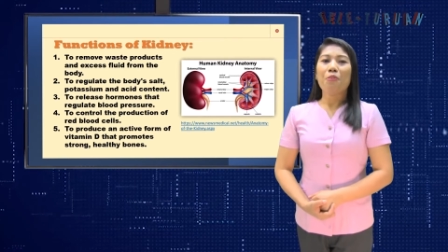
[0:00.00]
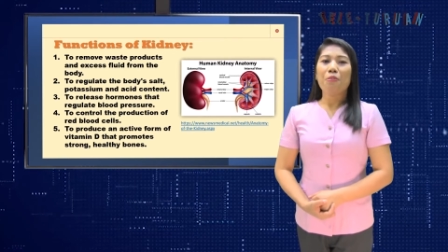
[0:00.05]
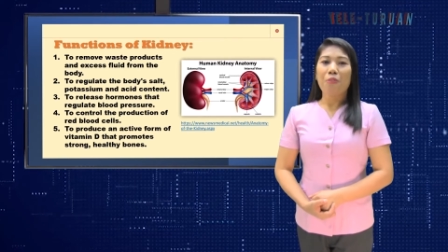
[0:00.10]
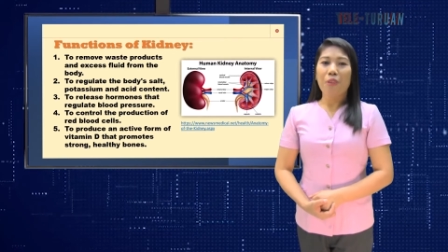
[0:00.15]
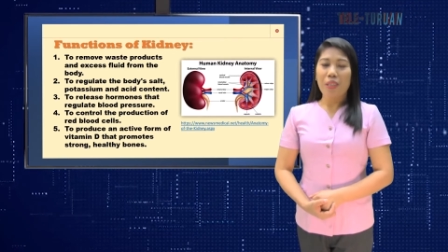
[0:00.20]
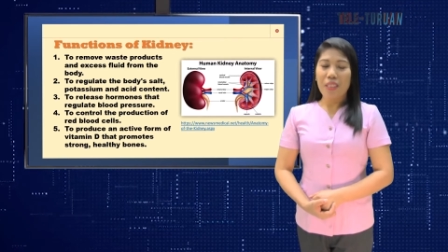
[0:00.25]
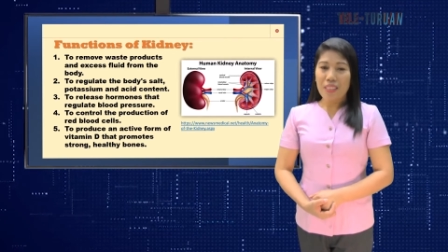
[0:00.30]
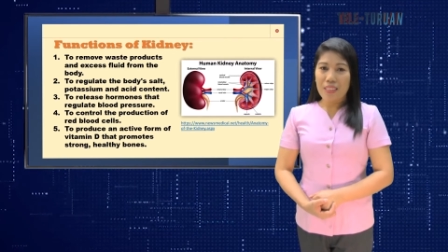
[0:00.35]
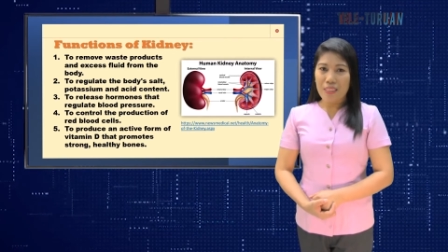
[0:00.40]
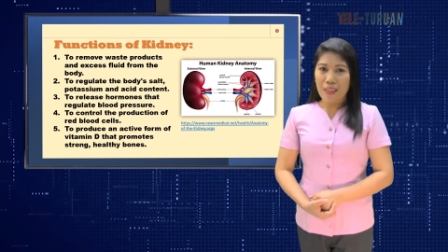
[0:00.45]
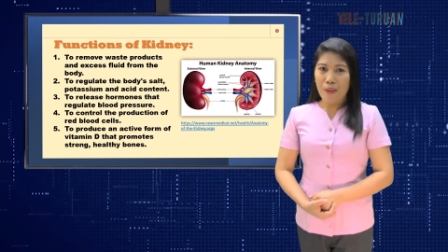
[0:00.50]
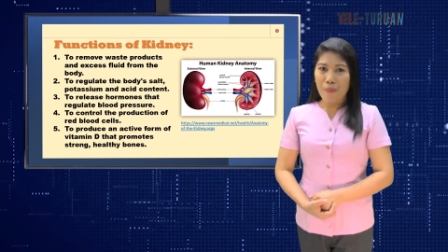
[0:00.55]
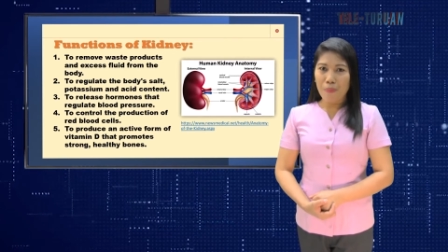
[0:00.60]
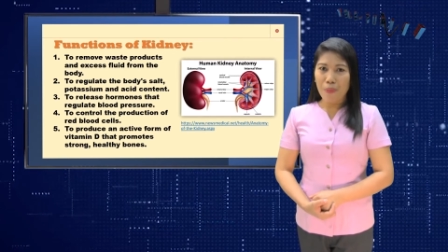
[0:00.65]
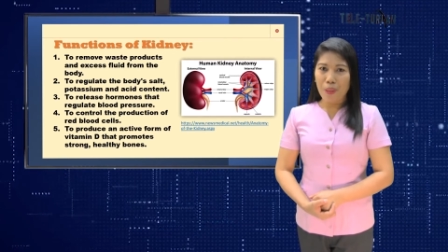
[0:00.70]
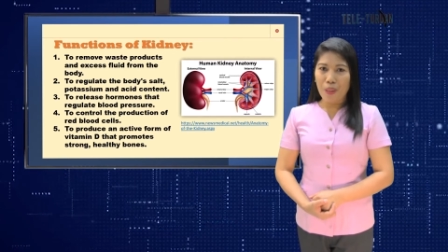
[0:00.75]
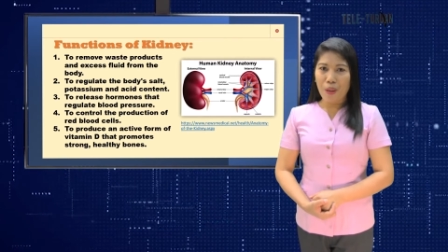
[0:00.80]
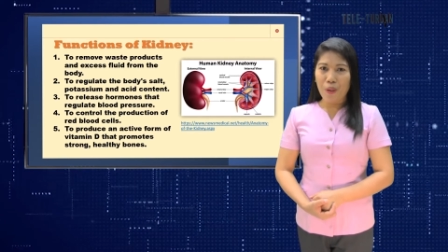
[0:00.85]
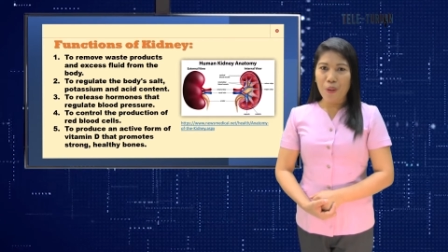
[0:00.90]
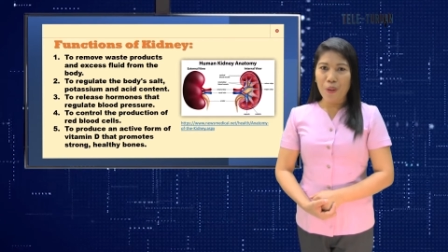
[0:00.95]
For
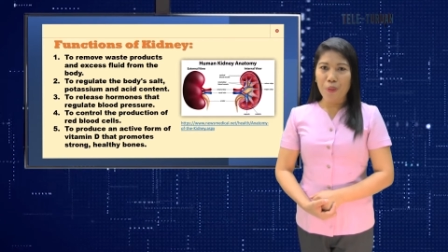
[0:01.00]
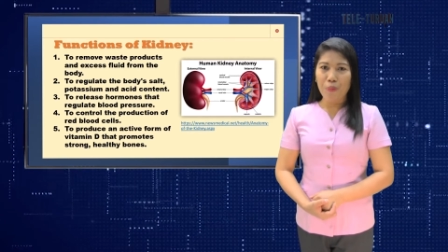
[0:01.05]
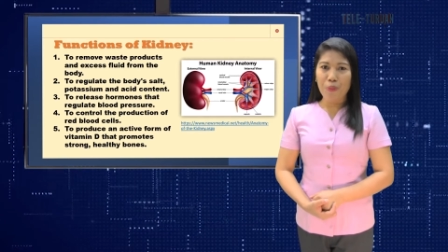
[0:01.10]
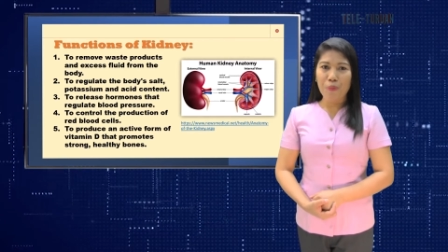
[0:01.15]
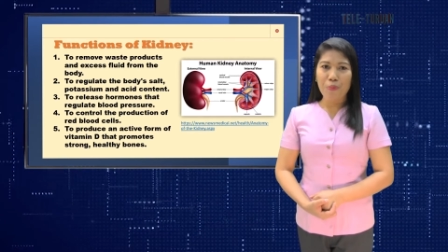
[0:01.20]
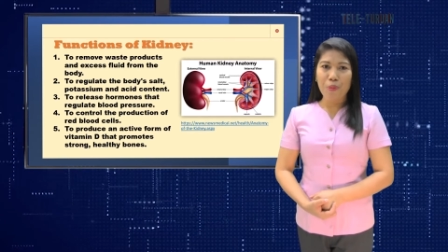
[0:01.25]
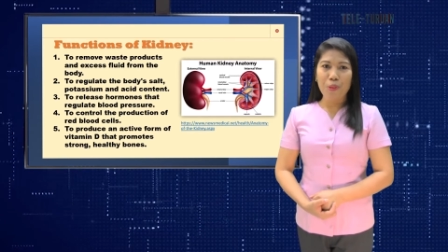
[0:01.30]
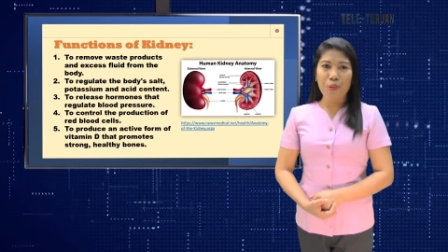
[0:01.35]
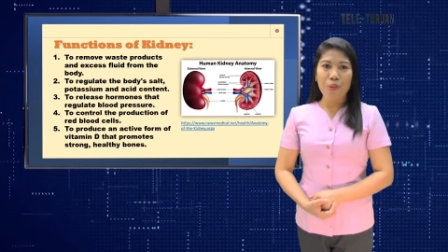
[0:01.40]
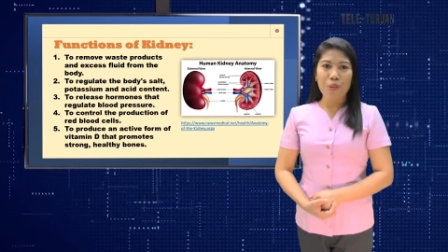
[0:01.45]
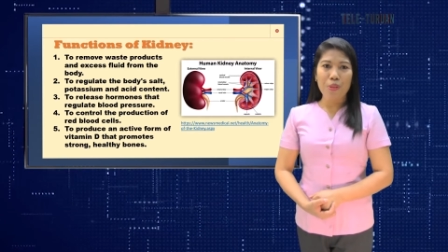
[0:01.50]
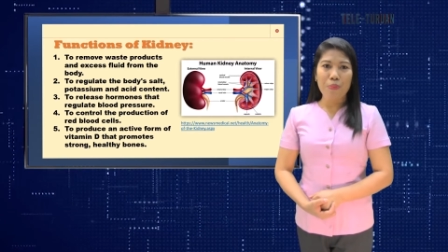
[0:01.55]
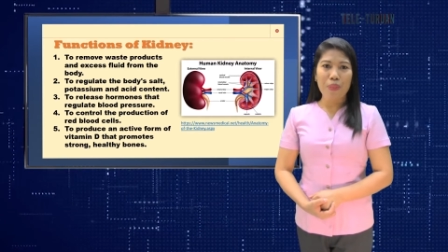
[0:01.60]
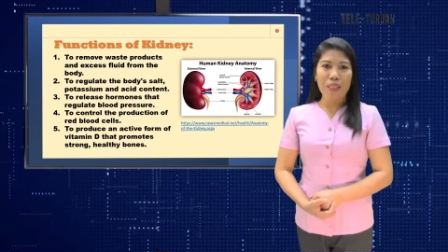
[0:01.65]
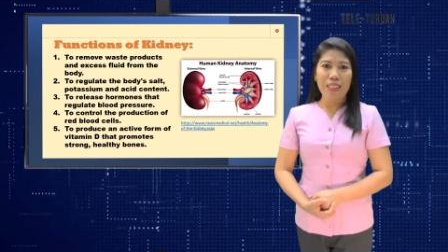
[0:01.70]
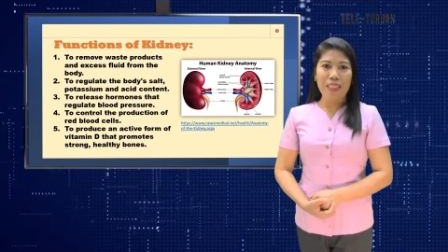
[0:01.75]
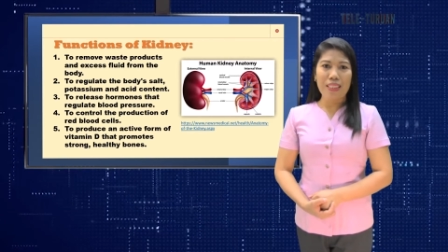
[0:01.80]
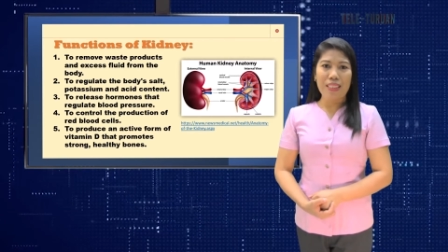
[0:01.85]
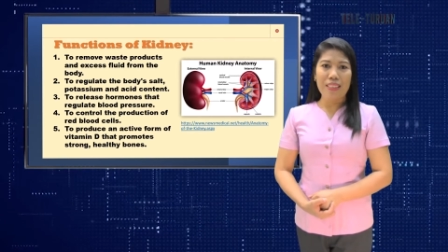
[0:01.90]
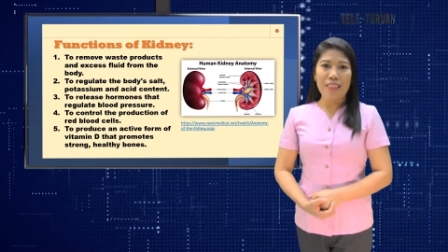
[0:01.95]
example, a hormone produced
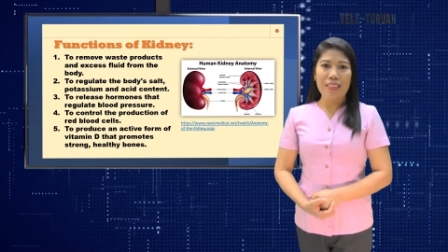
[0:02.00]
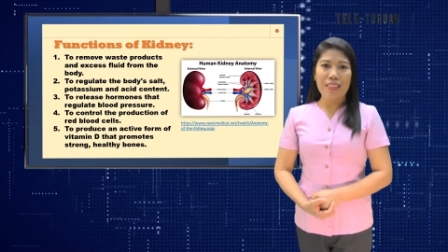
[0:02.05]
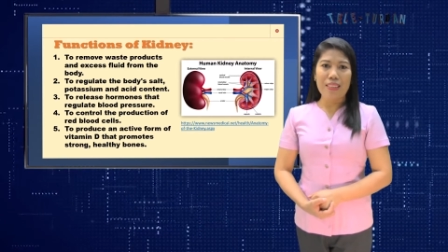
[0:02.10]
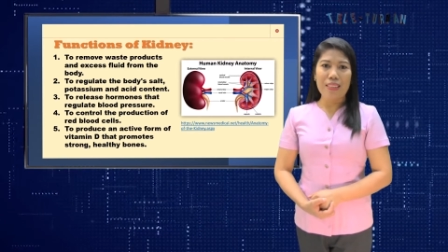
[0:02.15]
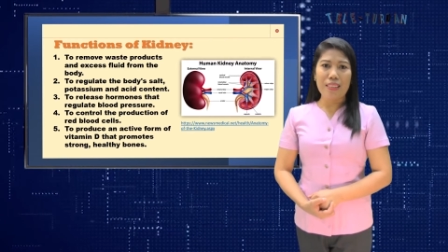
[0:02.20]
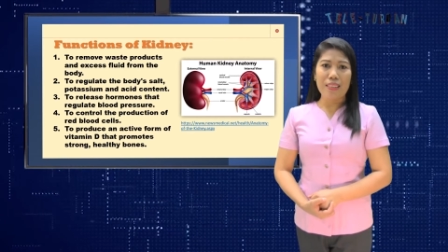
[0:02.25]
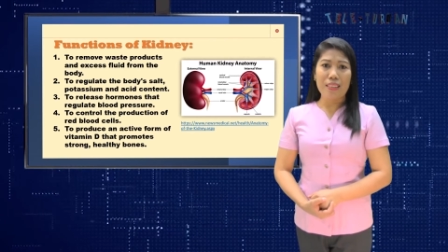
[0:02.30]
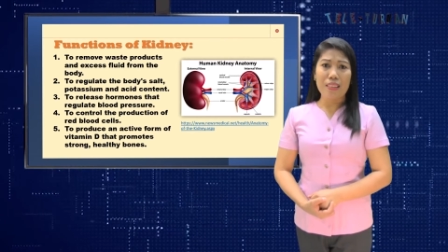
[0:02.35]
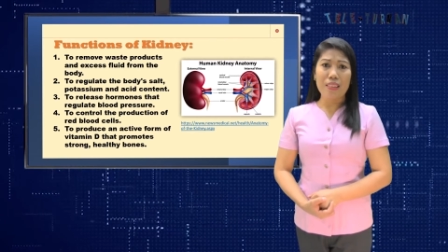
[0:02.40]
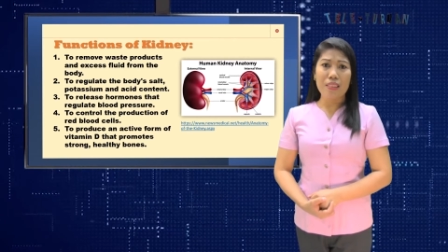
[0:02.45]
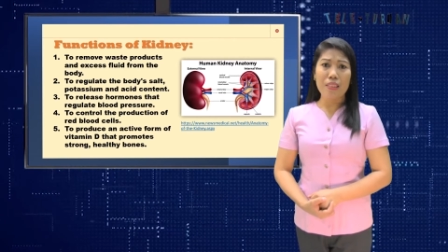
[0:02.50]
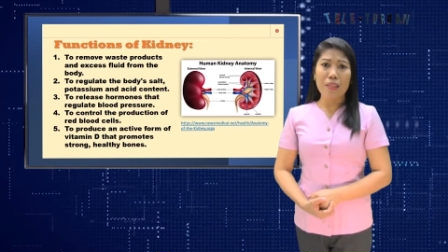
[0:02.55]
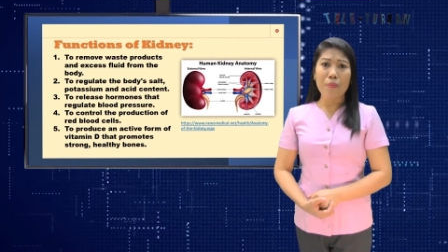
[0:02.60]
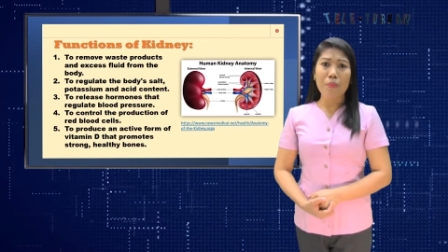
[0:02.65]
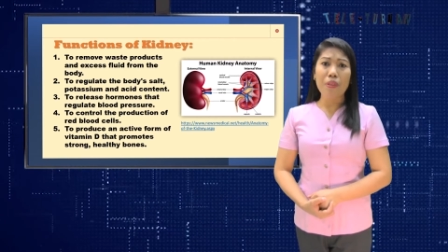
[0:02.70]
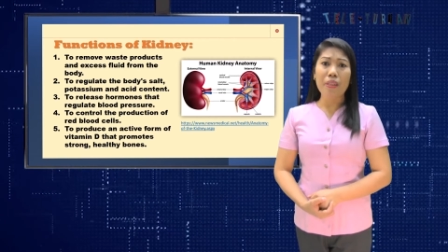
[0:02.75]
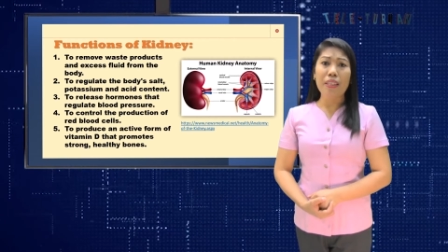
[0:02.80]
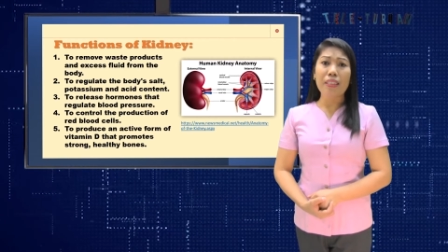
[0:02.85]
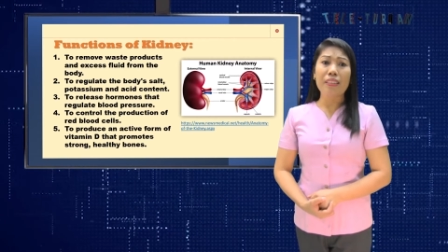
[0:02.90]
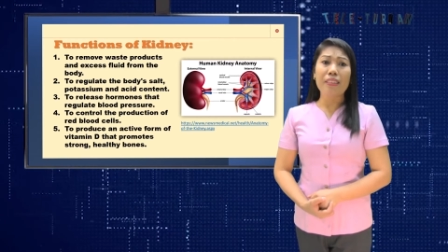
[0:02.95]
by the kidneys that
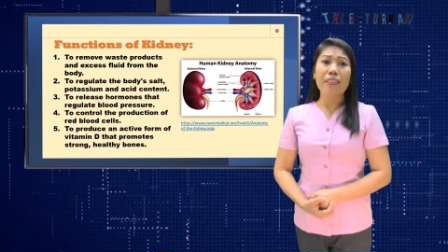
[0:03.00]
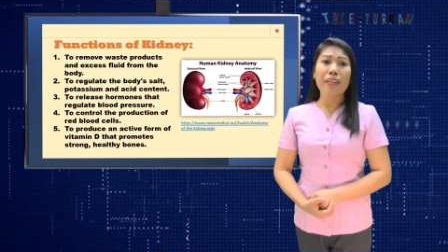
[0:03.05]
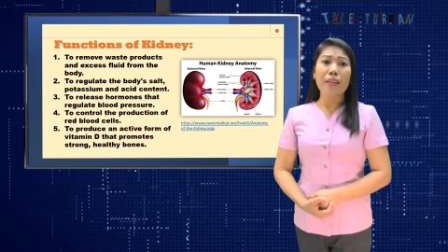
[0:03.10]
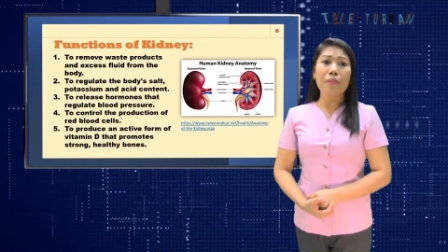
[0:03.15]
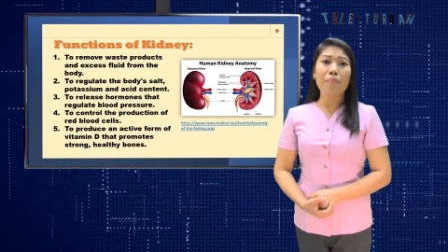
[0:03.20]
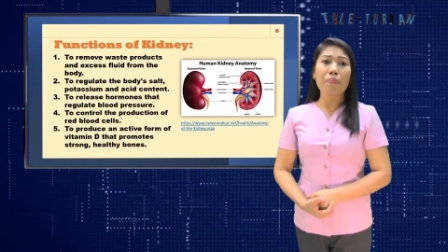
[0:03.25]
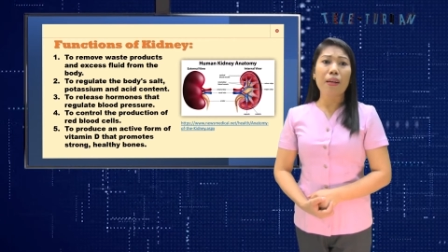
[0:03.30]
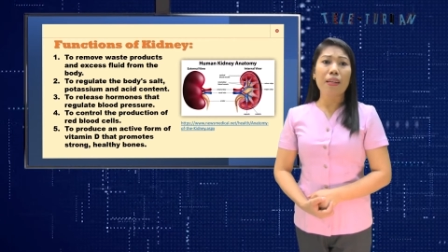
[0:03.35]
stimulate red